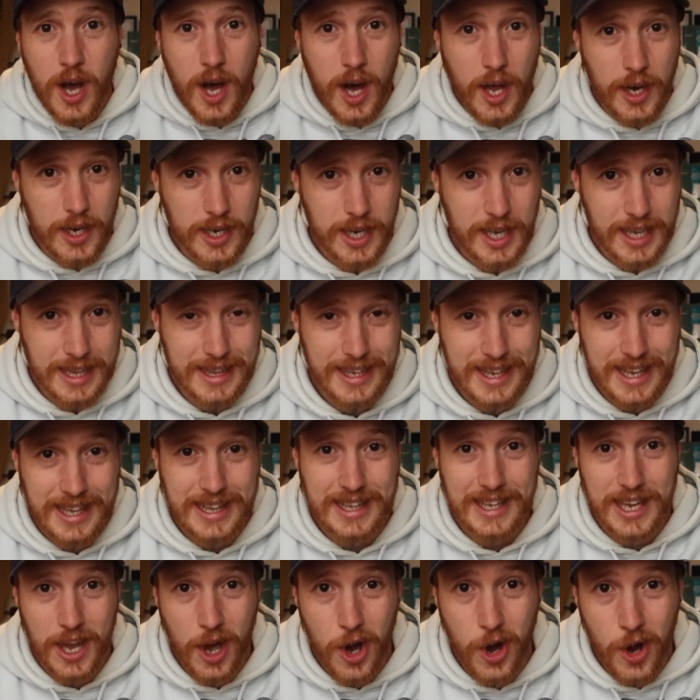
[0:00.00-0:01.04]
and
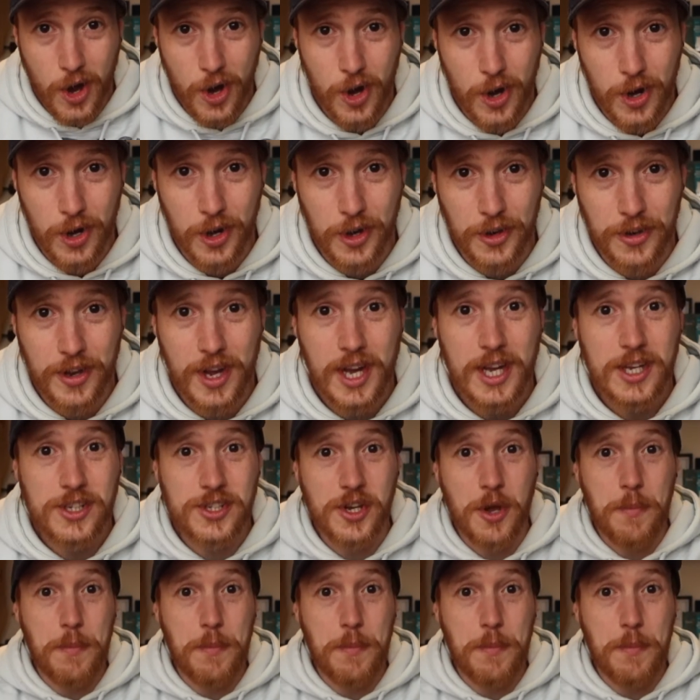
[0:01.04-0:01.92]
clearly heard so